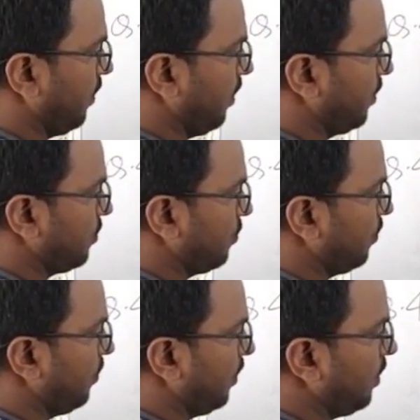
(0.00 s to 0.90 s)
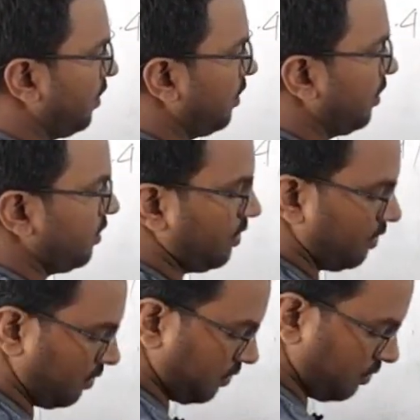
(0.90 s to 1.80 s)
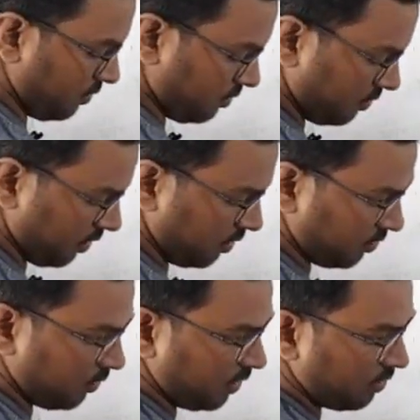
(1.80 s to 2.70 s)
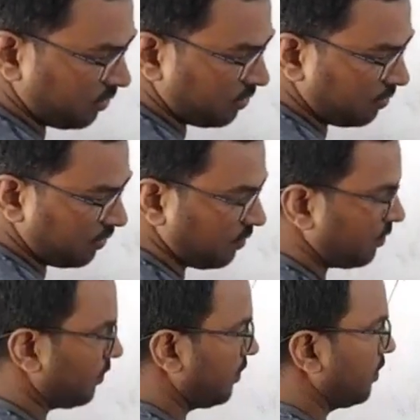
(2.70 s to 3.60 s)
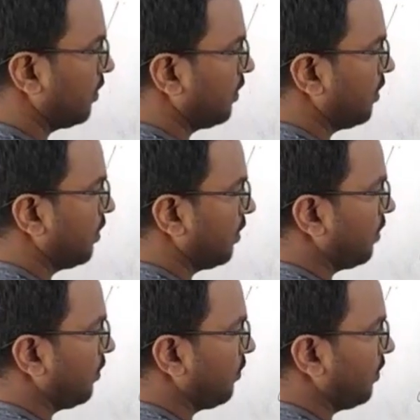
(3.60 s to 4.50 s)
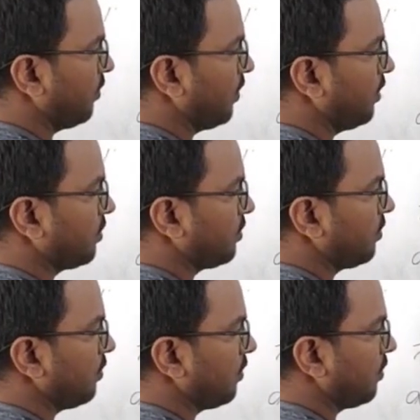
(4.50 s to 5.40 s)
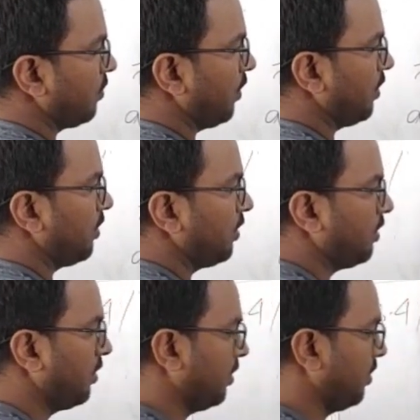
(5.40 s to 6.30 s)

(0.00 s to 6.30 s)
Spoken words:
A is to B is equals to 15 is to 20